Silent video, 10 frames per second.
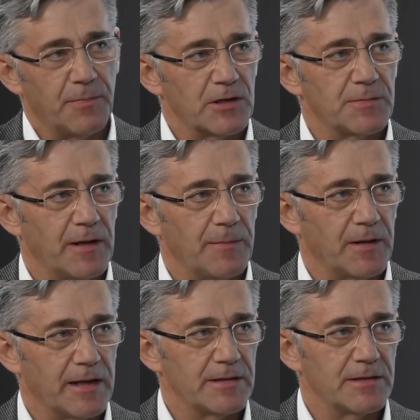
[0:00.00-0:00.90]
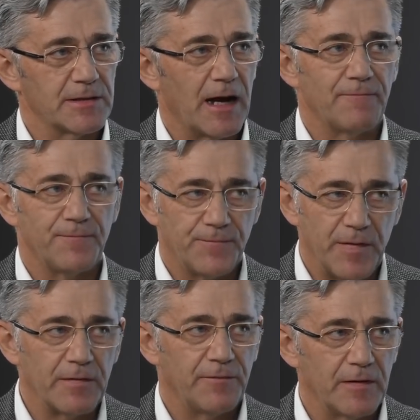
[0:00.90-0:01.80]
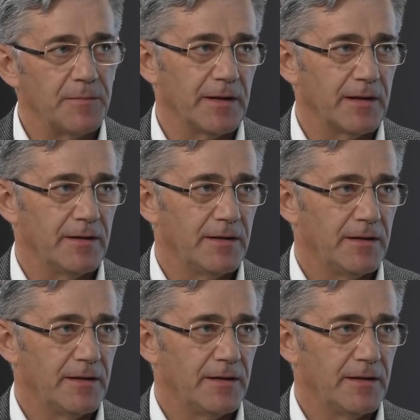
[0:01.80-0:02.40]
the possible applications, are very, very big.